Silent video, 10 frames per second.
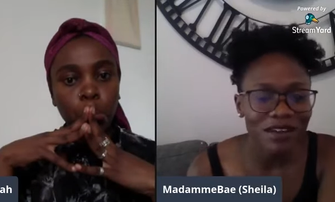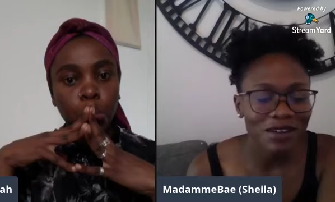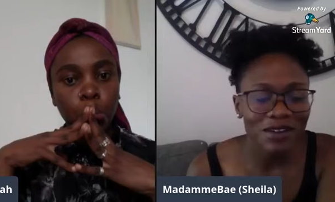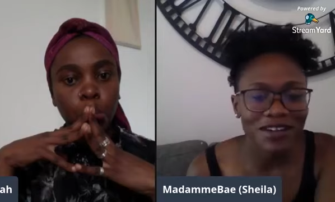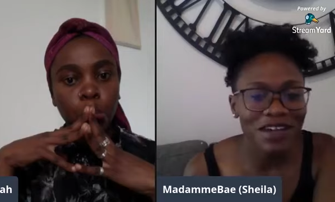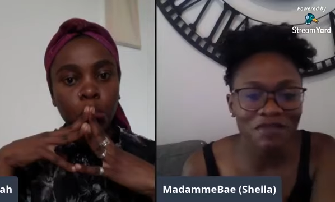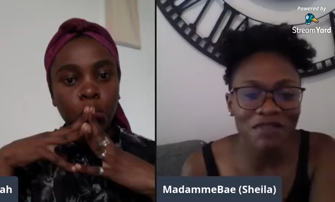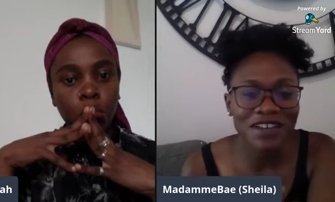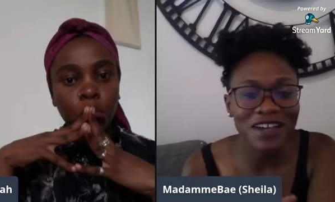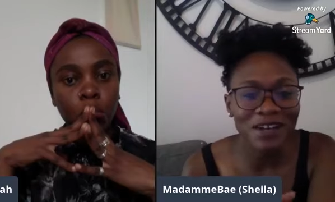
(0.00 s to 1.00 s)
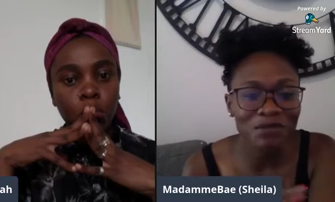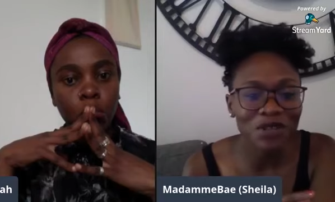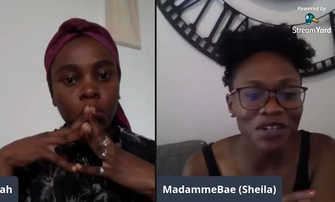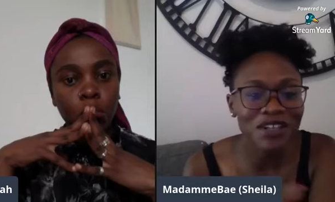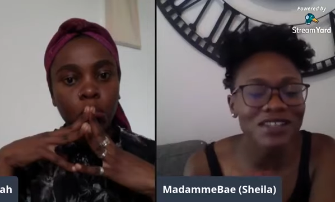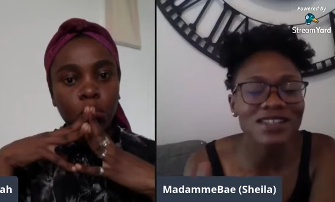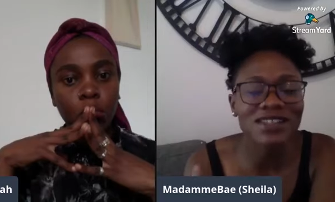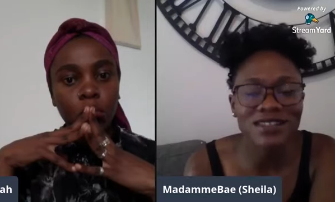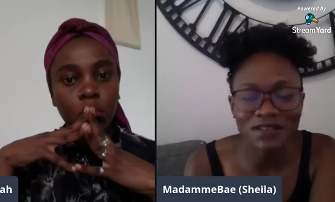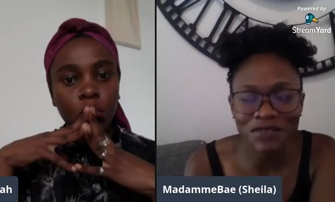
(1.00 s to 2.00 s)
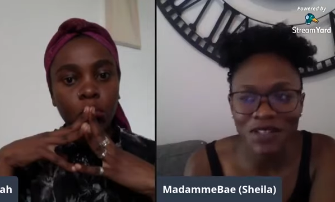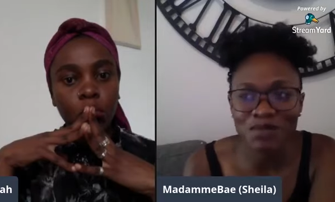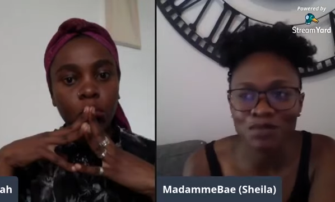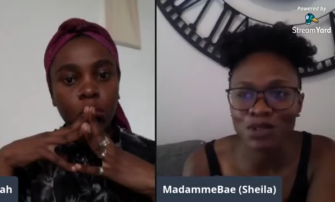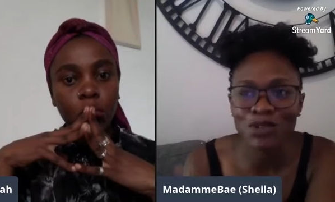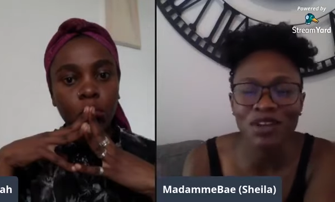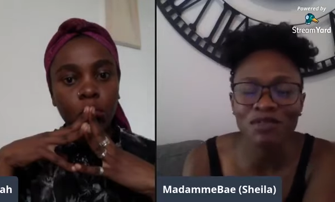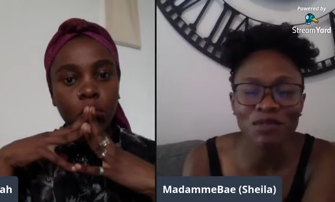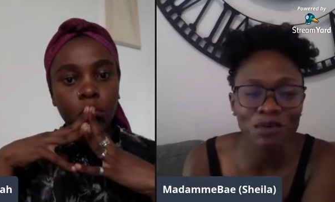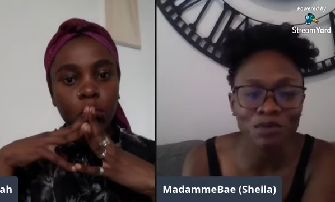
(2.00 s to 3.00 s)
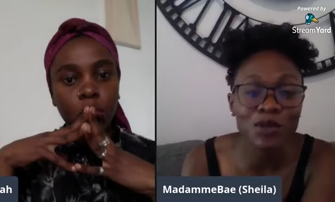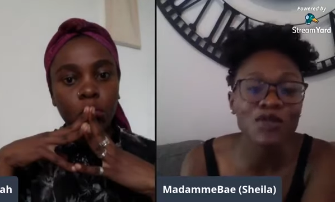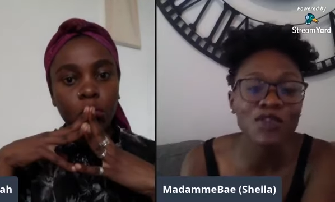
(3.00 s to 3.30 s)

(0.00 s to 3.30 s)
Speaker 1: I feel like I'm talking, this is Facebook, so everyone, most of the